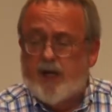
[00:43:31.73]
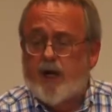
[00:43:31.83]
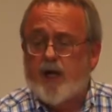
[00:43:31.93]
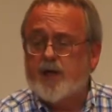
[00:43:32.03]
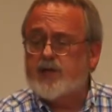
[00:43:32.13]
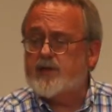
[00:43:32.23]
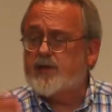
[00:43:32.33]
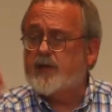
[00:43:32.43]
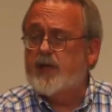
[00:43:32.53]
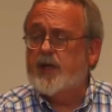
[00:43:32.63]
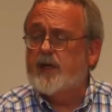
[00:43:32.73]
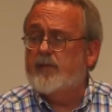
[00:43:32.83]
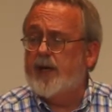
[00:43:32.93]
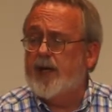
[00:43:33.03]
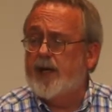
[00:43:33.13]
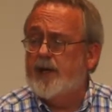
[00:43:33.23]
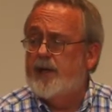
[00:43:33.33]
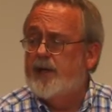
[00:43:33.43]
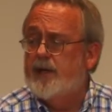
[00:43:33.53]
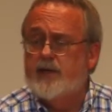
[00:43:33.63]
All these are created by
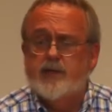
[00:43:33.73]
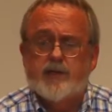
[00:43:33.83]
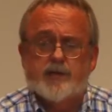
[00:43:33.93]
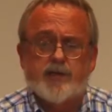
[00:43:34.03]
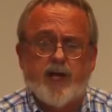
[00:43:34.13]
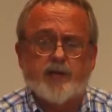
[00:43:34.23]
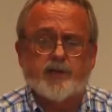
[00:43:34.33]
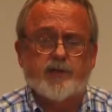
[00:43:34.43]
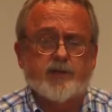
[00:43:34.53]
statute,